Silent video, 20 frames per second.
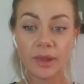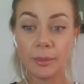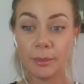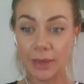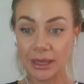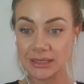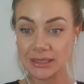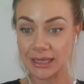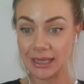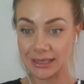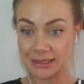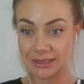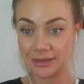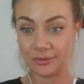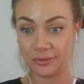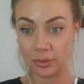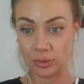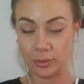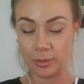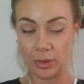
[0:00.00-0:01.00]
Monday is the
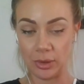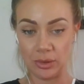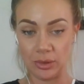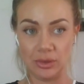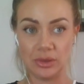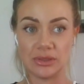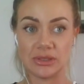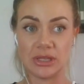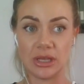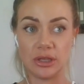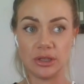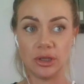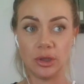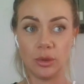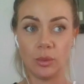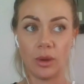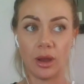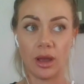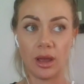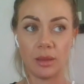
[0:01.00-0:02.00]
full moon. So
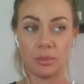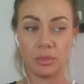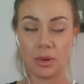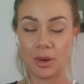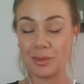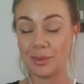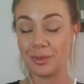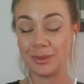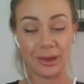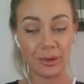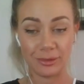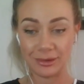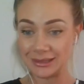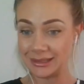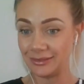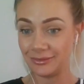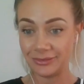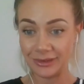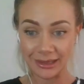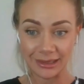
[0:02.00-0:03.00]
you are probably
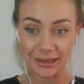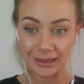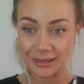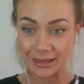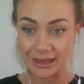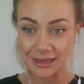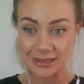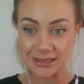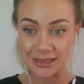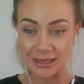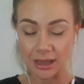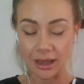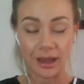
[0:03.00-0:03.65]
already feeling this.